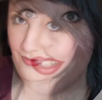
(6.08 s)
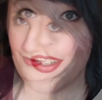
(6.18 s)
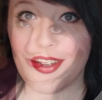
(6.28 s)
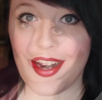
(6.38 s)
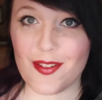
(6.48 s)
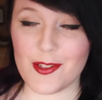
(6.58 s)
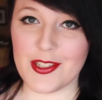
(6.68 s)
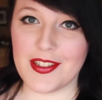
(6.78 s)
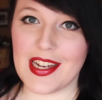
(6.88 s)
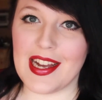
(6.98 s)
Good
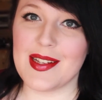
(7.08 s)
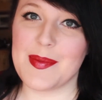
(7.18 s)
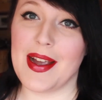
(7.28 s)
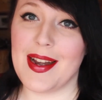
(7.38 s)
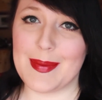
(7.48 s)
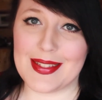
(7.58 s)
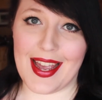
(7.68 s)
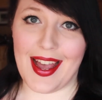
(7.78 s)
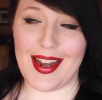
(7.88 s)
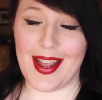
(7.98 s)
afternoon guys, my name is
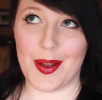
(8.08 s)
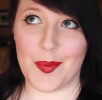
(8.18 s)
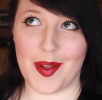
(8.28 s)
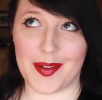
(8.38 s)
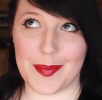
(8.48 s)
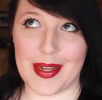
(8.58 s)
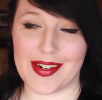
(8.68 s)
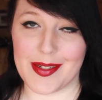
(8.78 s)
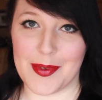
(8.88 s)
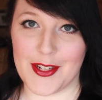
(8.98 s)
Kat and welcome
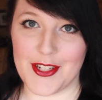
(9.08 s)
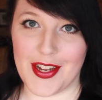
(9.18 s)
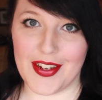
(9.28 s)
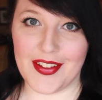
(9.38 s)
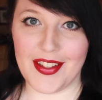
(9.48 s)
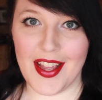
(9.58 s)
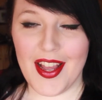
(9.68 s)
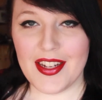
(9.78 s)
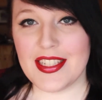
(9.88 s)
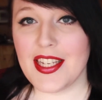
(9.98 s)
back to my channel.
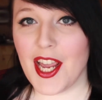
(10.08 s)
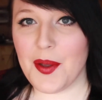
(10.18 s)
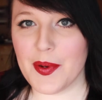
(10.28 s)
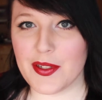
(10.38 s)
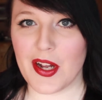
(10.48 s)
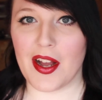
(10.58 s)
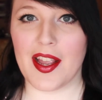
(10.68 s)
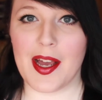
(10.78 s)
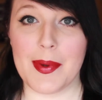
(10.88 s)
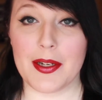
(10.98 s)
Today we're
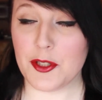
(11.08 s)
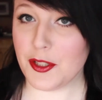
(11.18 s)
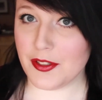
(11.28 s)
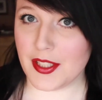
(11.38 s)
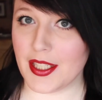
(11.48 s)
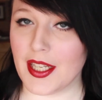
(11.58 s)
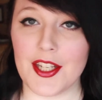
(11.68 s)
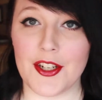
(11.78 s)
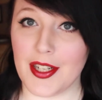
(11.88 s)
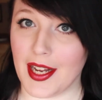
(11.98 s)
talking about
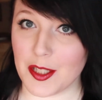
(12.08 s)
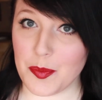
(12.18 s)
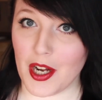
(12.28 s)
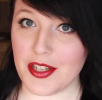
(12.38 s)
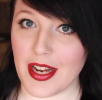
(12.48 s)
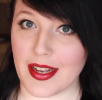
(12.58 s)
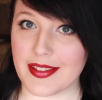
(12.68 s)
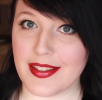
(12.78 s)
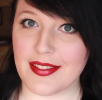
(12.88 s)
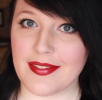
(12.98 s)
choosing your next
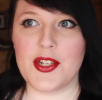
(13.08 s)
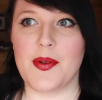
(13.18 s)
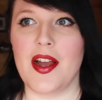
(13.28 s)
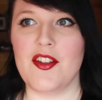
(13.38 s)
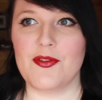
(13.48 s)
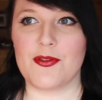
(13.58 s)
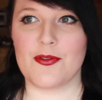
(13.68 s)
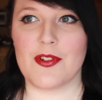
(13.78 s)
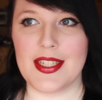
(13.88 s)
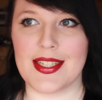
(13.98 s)
project. So
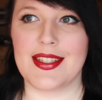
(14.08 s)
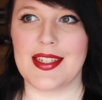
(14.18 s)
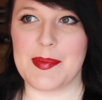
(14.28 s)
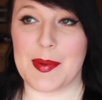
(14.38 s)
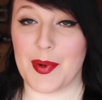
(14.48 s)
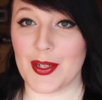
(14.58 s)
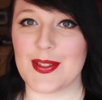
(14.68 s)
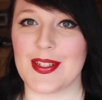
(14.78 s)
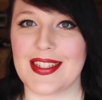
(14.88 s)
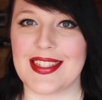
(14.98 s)
I've recently been
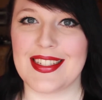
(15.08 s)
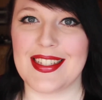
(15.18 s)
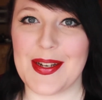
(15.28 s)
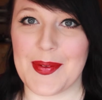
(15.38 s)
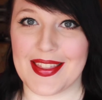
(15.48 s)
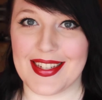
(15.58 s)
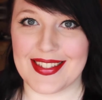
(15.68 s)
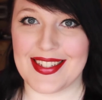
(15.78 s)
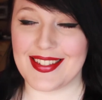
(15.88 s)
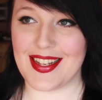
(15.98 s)
personally dealing with
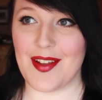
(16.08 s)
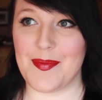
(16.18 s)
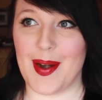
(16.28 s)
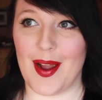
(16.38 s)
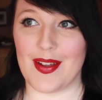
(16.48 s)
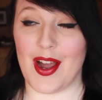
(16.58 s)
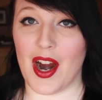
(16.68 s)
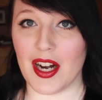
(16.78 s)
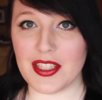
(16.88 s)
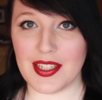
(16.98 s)
this as I've been having a
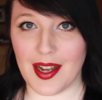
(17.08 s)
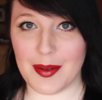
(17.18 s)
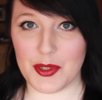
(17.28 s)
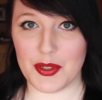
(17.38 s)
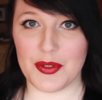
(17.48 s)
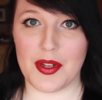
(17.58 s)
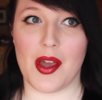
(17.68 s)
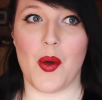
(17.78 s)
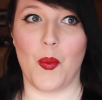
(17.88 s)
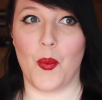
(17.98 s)
hard time
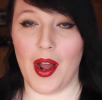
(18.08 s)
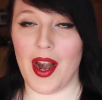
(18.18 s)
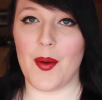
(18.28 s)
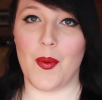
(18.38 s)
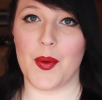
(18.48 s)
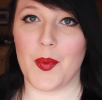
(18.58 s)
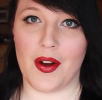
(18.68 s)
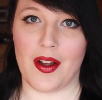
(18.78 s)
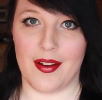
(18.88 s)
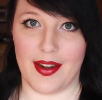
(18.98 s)
choosing what I want to
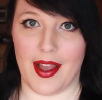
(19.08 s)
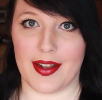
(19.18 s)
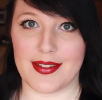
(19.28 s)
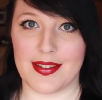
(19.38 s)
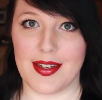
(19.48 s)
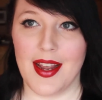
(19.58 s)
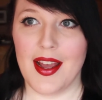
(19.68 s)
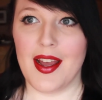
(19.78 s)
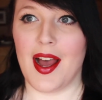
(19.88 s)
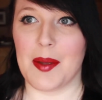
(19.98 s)
work on next.
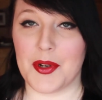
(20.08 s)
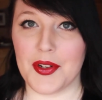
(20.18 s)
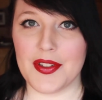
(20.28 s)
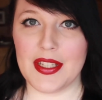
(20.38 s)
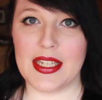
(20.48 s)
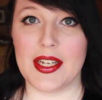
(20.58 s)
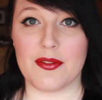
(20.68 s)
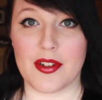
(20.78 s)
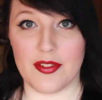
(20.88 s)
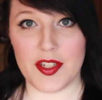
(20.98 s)
I'm currently in
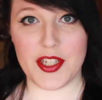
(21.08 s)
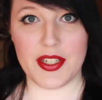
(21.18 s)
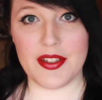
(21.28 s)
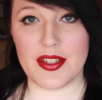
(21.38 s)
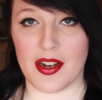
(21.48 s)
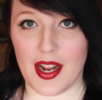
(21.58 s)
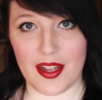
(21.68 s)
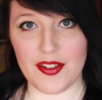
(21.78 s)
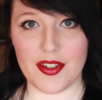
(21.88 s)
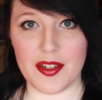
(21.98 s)
revisions on
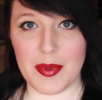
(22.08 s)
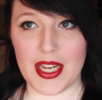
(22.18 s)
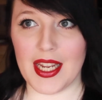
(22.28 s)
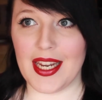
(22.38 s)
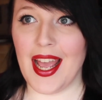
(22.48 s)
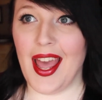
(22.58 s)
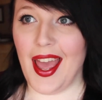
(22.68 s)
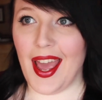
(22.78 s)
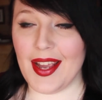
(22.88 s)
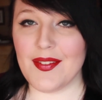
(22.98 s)
Eldar Dominion.
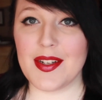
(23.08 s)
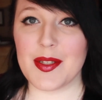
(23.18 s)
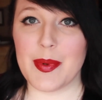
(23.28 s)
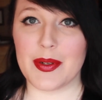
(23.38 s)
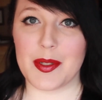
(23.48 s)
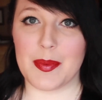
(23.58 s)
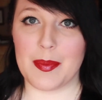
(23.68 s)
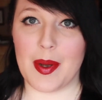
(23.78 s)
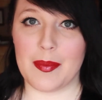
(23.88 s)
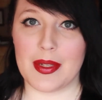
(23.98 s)
Haven is about to
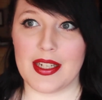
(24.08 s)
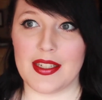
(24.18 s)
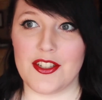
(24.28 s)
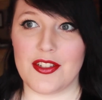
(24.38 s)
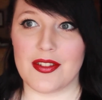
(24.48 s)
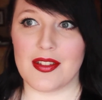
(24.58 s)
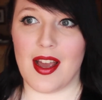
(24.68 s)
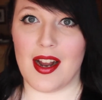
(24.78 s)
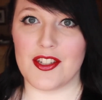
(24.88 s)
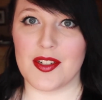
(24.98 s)
be published,
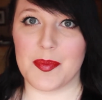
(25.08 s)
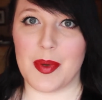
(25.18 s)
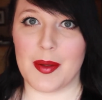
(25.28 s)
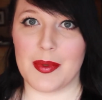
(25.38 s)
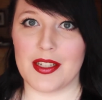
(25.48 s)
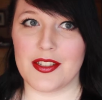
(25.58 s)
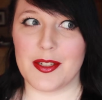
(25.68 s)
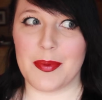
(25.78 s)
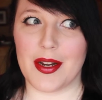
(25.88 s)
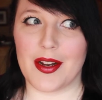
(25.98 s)
/ is
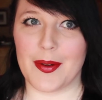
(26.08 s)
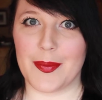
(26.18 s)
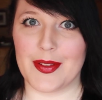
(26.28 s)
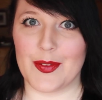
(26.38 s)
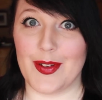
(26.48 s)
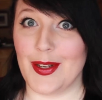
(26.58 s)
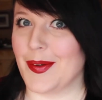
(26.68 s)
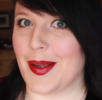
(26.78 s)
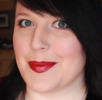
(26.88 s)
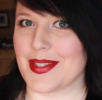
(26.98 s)
published depending on when this
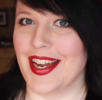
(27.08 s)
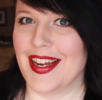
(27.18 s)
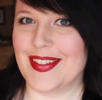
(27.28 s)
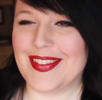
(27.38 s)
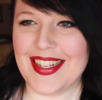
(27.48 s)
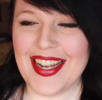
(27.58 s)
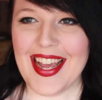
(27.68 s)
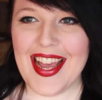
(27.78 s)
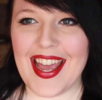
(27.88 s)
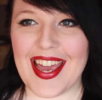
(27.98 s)
video comes out,
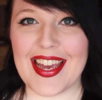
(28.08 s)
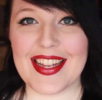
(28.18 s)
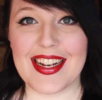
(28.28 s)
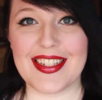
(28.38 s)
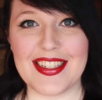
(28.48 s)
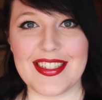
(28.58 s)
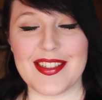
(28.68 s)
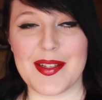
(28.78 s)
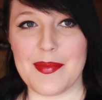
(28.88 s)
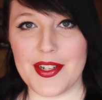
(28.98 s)
and I
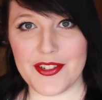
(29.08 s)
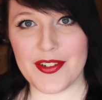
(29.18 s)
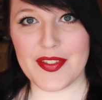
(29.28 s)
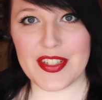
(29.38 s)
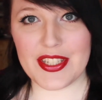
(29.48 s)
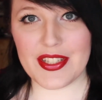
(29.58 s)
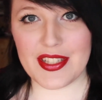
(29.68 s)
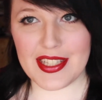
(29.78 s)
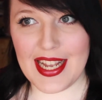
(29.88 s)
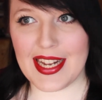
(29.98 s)
need some major revisions
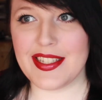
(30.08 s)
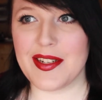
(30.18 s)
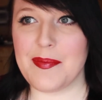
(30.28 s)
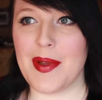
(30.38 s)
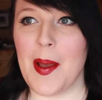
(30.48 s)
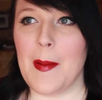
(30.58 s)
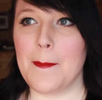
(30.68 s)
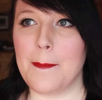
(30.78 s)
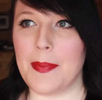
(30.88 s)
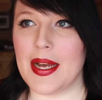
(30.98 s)
in Sanctum.
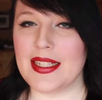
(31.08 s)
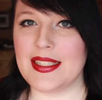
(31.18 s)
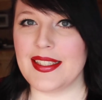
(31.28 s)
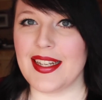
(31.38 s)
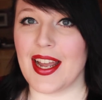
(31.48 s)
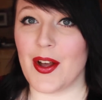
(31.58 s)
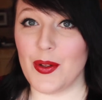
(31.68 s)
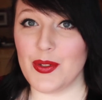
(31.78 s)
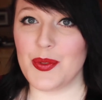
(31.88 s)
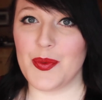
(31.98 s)
But I
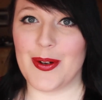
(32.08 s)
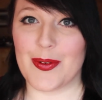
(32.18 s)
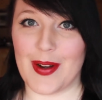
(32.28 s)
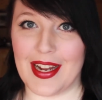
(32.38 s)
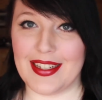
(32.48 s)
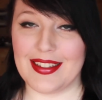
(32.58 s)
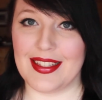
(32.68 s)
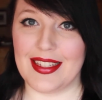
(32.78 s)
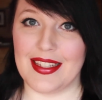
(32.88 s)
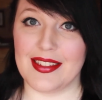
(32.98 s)
also want to
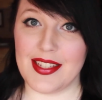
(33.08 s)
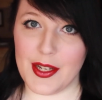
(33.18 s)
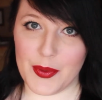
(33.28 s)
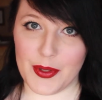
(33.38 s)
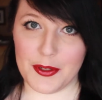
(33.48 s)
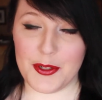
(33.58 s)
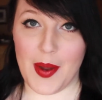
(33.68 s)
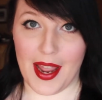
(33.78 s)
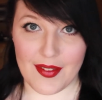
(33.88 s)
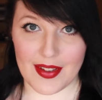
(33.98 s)
write the sequel
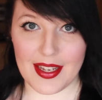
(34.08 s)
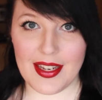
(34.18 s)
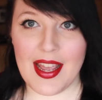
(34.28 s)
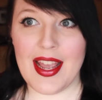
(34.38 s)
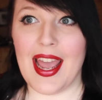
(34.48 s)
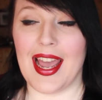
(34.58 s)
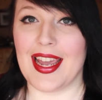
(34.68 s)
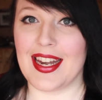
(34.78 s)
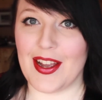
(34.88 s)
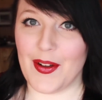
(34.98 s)
to Haven,
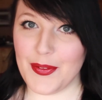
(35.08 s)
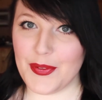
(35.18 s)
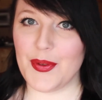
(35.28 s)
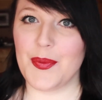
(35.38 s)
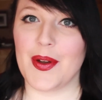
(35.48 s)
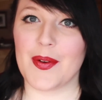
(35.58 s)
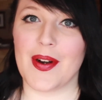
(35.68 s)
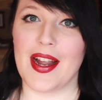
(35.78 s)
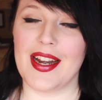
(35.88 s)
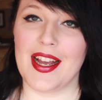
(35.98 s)
and I also want to
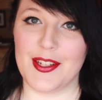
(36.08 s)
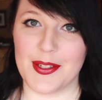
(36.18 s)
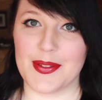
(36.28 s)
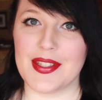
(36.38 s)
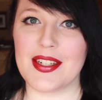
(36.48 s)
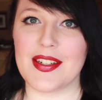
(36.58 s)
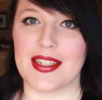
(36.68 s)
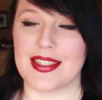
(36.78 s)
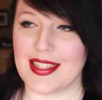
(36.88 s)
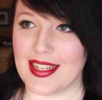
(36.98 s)
write a new
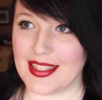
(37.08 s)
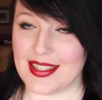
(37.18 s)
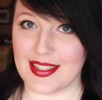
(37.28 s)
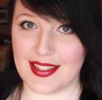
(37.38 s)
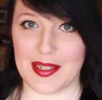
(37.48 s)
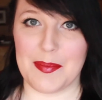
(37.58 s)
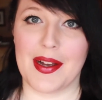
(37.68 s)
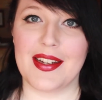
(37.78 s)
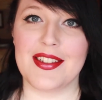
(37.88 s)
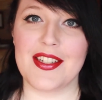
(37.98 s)
series. It is a
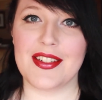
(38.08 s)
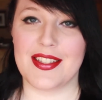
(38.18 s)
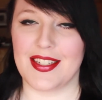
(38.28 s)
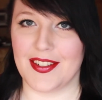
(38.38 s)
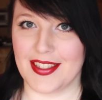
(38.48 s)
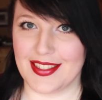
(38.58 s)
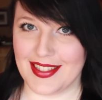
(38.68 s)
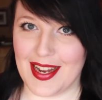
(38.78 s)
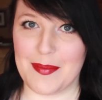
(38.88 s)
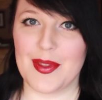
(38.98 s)
steampunk adult series
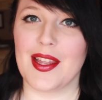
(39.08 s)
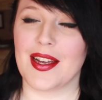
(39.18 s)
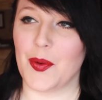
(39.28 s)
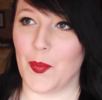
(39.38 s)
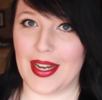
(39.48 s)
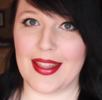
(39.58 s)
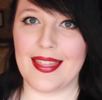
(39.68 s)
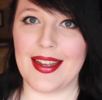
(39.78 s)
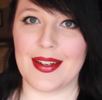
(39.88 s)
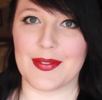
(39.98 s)
named The Queen of
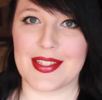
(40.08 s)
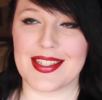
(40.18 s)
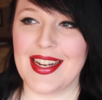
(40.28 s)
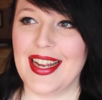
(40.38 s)
Thieves.